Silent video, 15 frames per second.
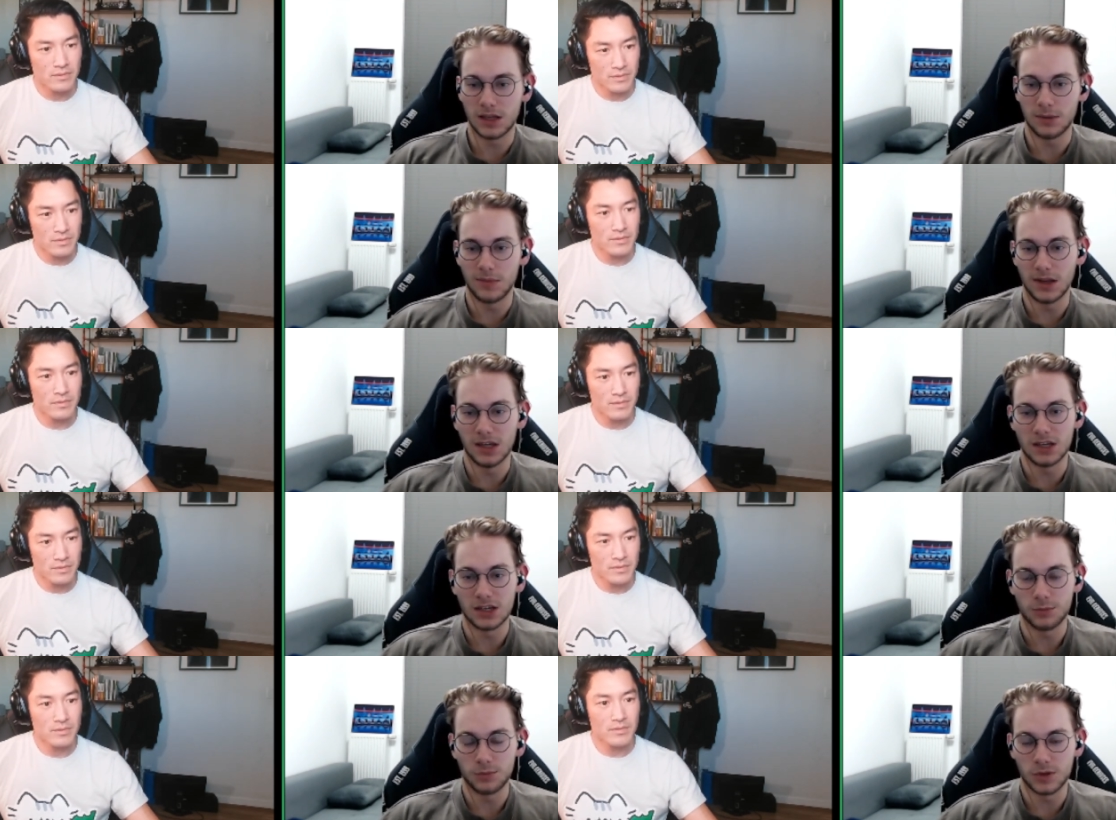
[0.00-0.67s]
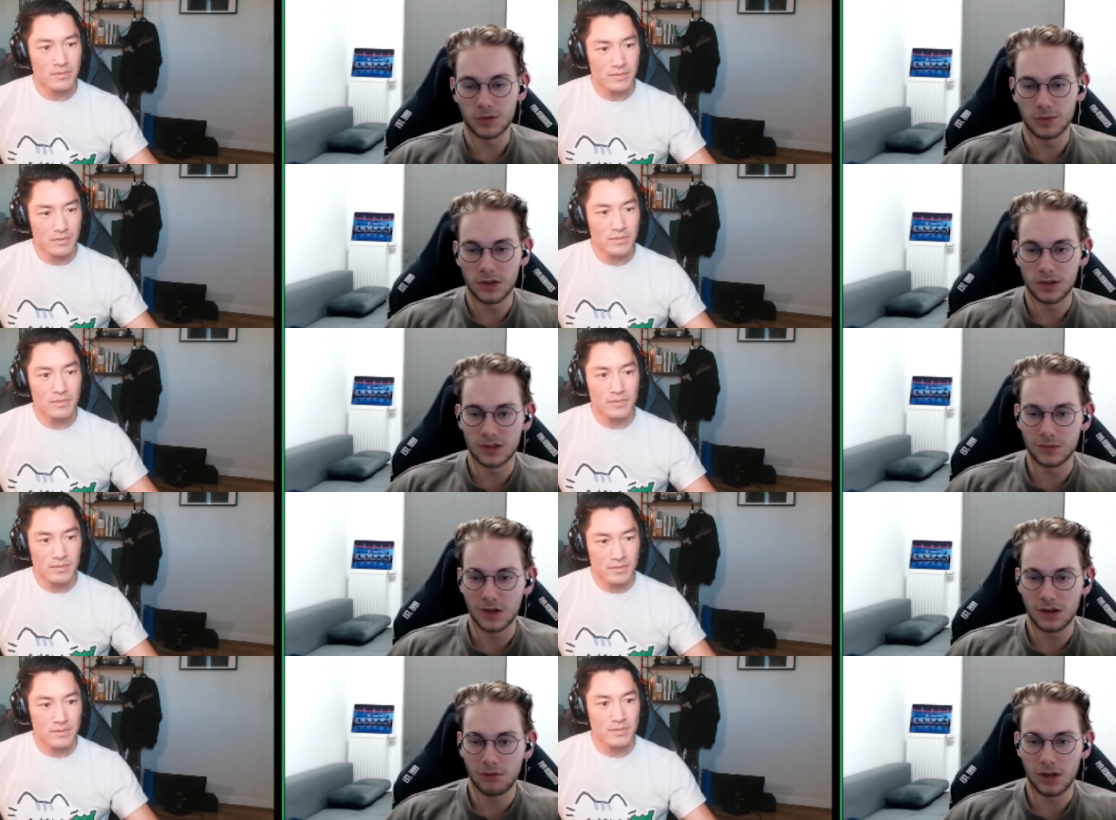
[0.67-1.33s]
Speaker 1: melee champions because we
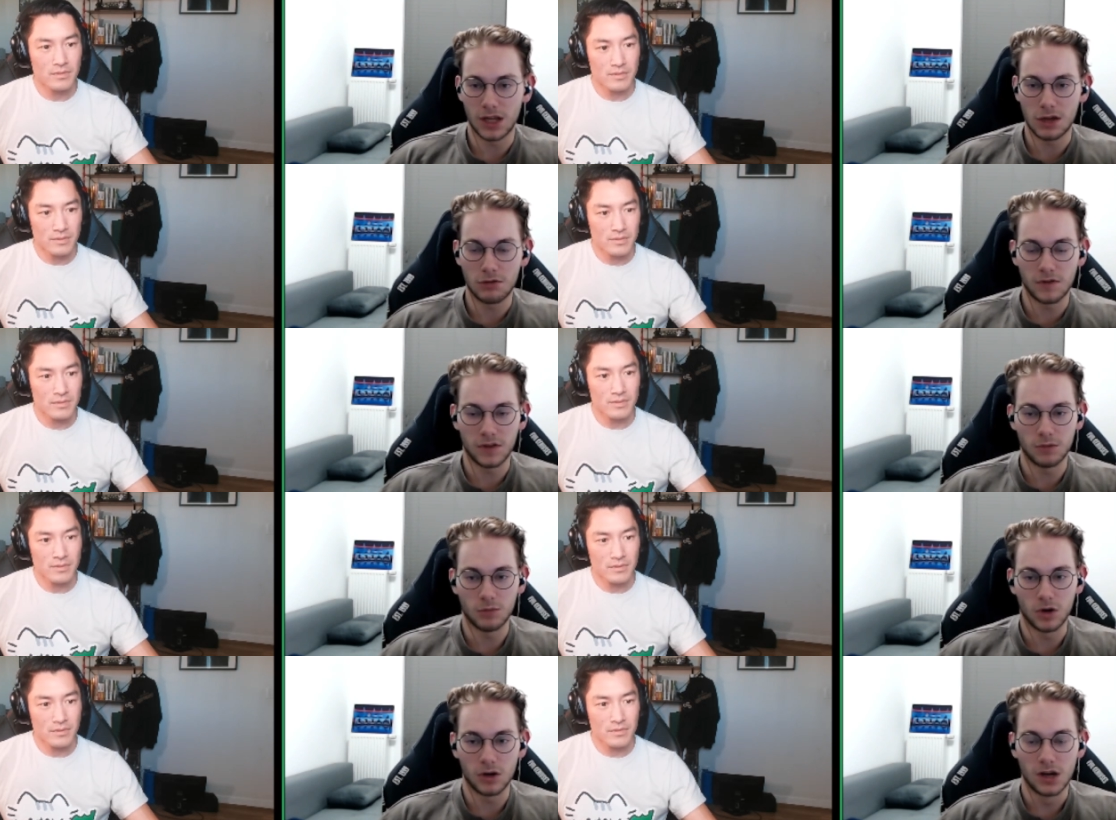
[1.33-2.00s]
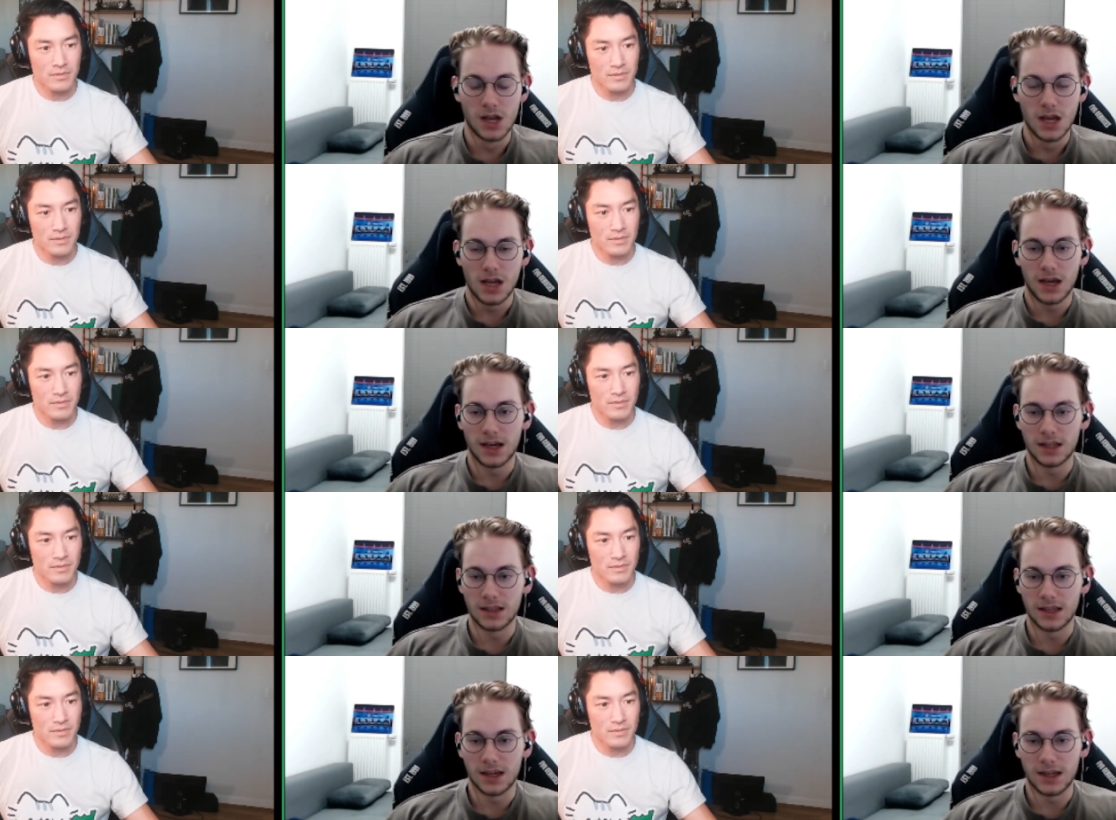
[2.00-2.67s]
are winning with it more.
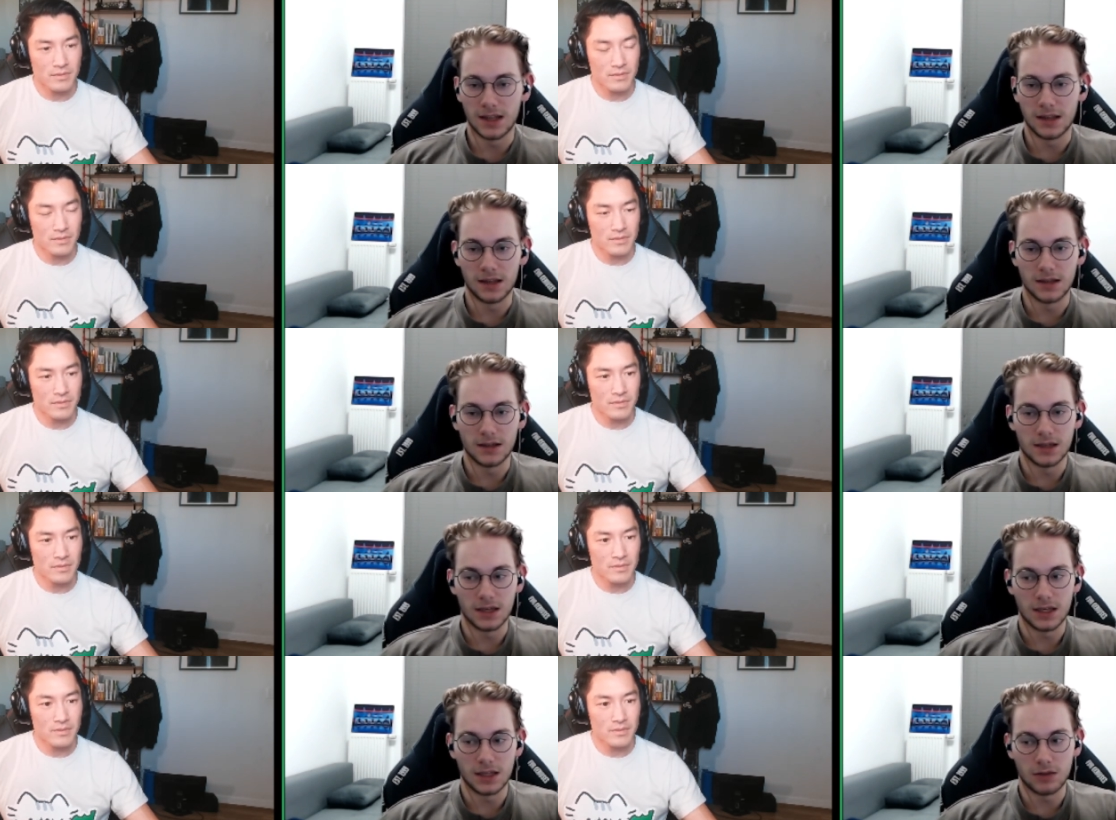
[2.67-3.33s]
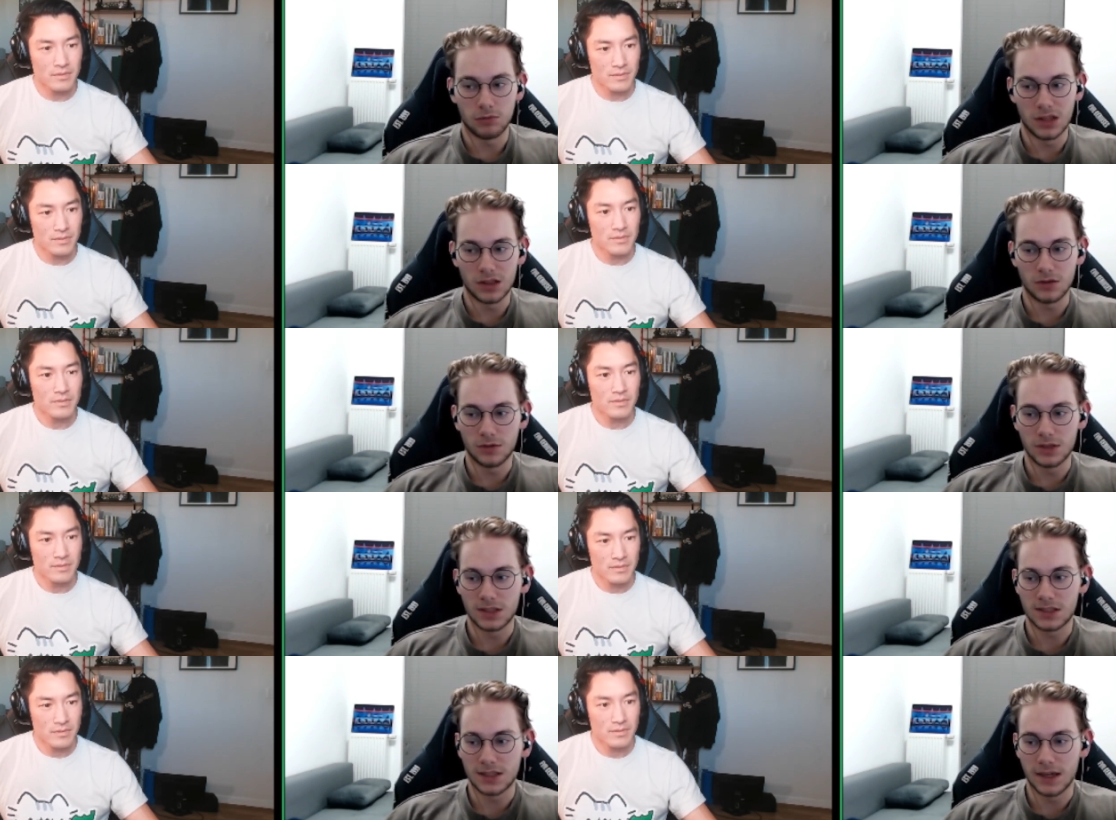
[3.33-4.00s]
And then uh, it went to the
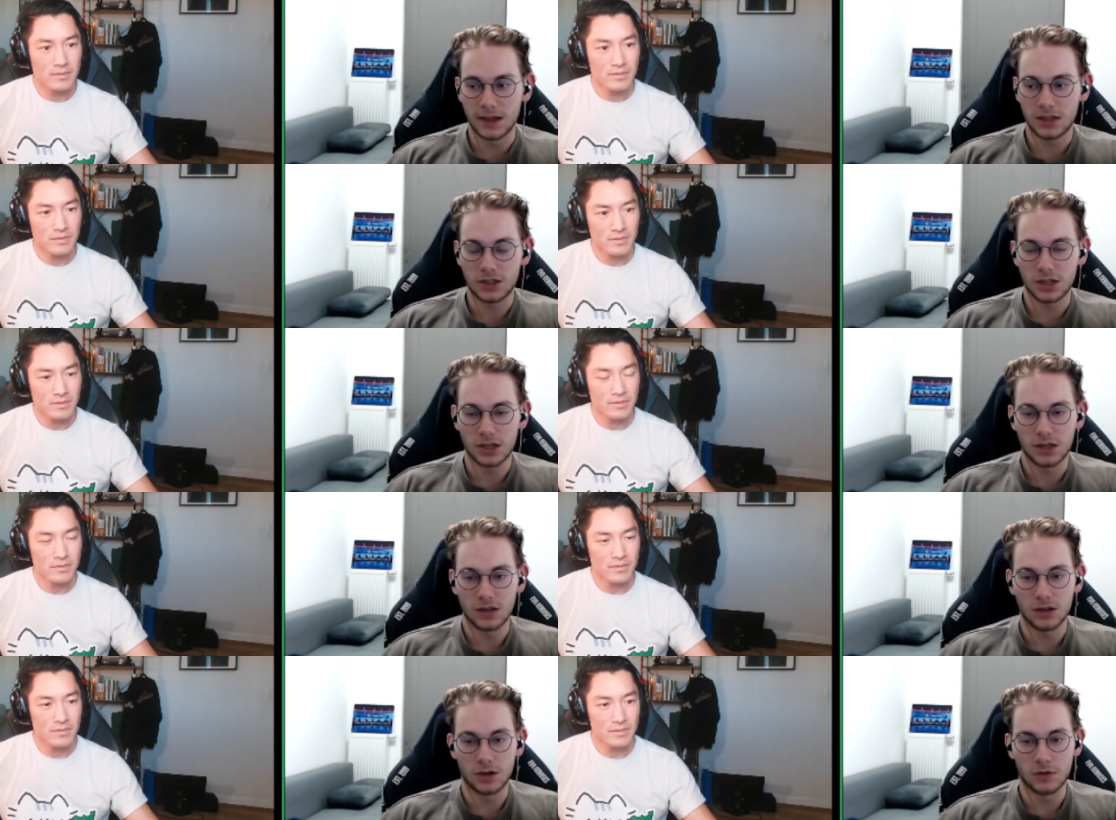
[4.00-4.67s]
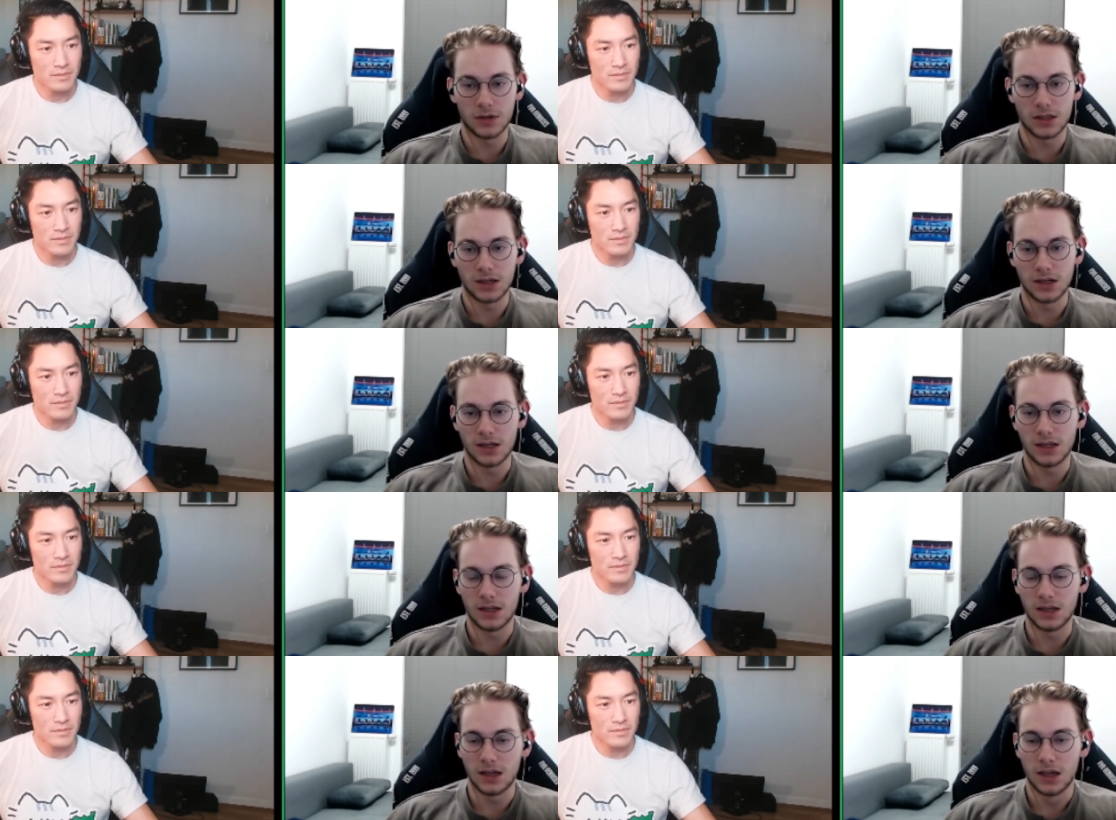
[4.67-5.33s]
stage, and no one
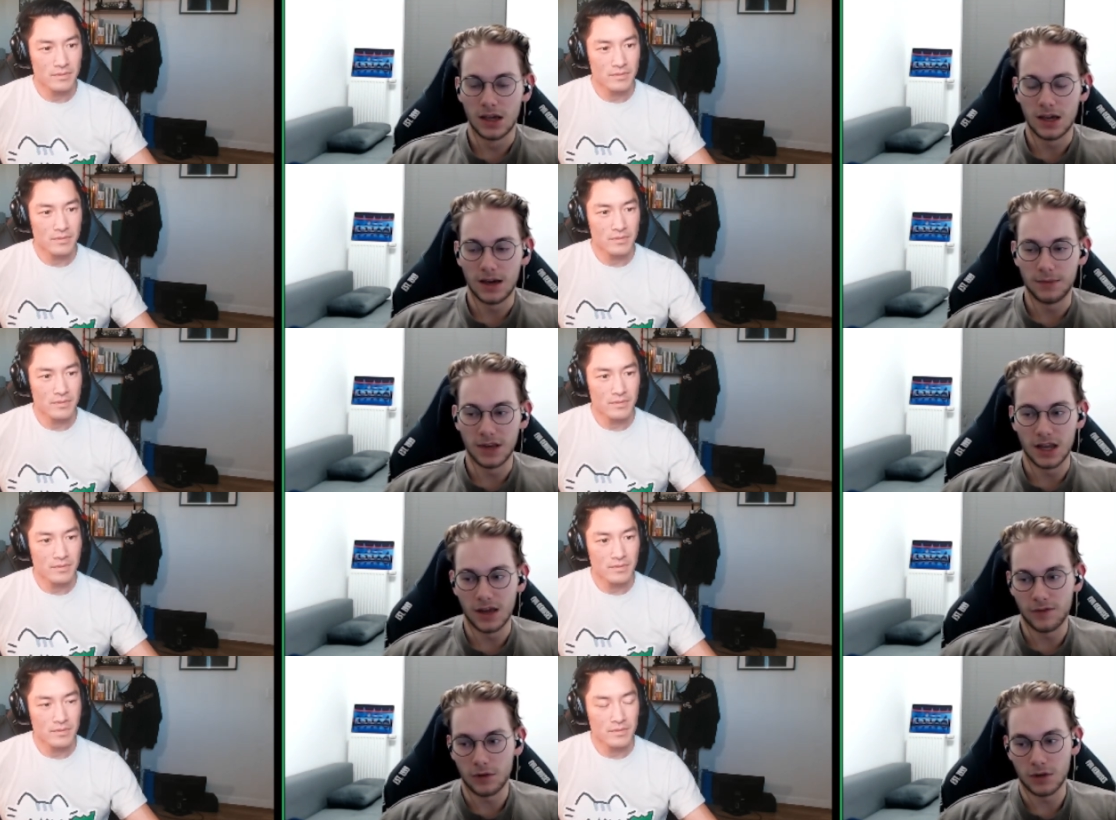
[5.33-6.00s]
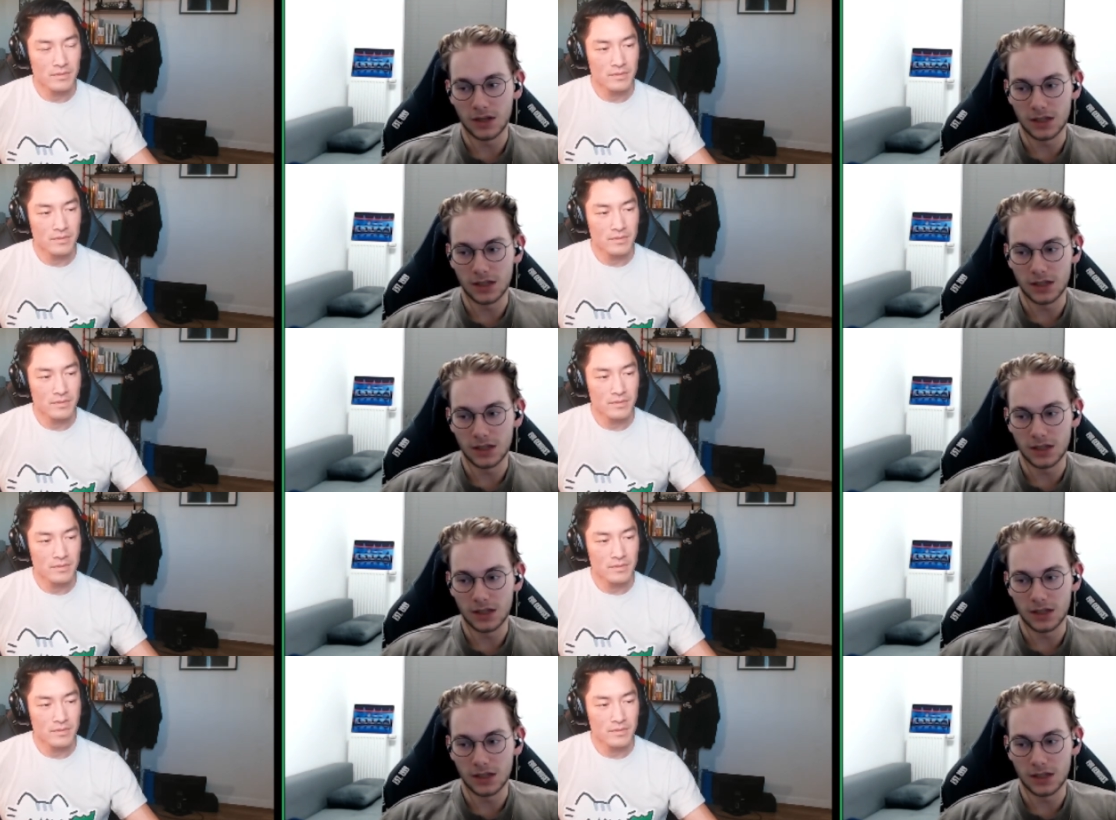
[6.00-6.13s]
really, I mean, everyone